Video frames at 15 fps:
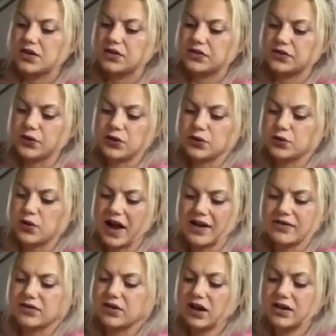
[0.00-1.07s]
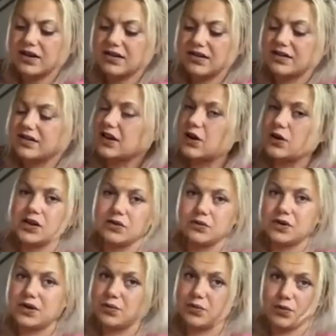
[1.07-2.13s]
So you have not necessarily
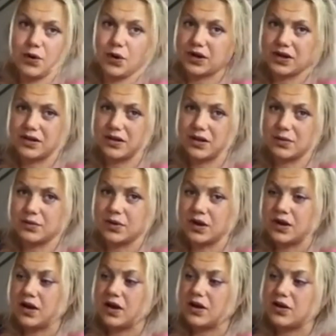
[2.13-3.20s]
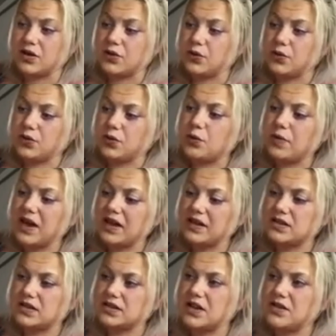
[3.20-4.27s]
re-broken them. You
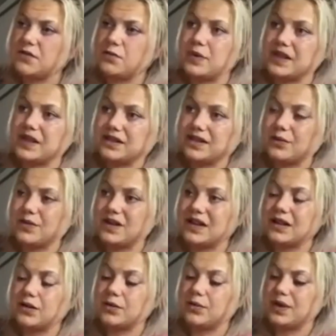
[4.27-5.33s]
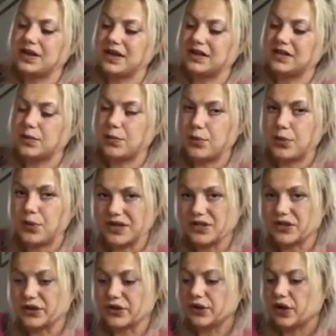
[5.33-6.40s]
may just have bent them a little bit and the
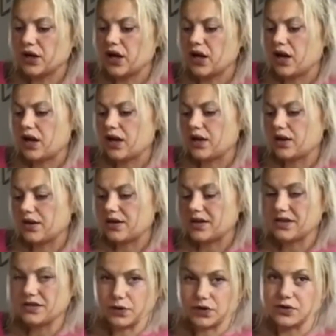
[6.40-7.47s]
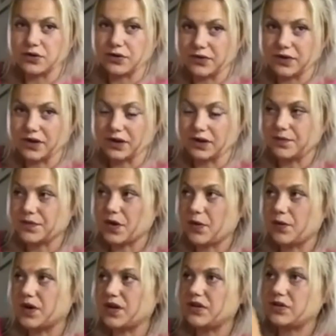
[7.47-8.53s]
pressure is what you feel.
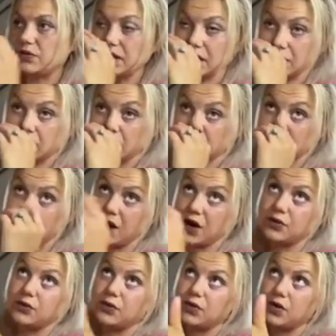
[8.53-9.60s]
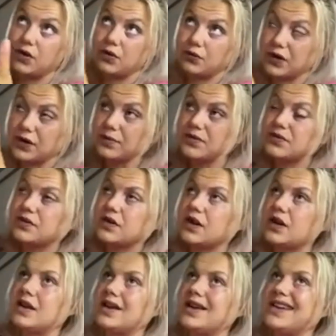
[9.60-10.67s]
What is really good about ribs
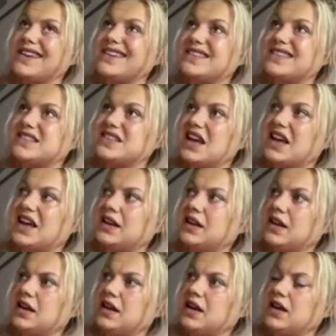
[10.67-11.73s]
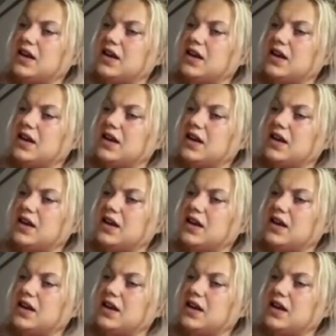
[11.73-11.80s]
is that